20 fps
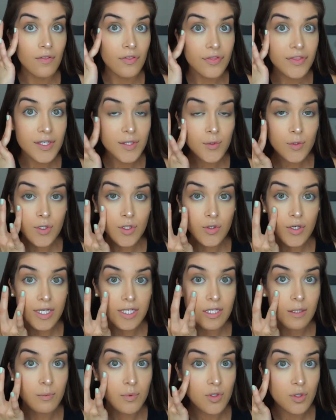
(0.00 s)
This one
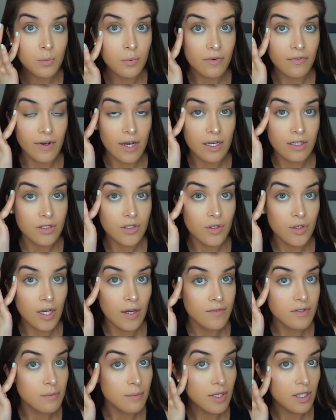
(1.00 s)
dries up super fast, so you
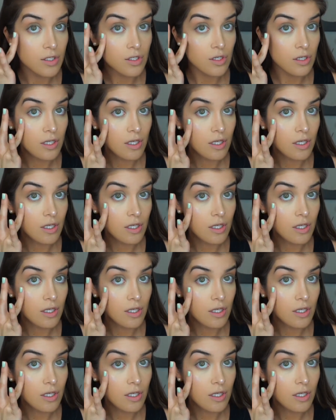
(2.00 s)
have to make sure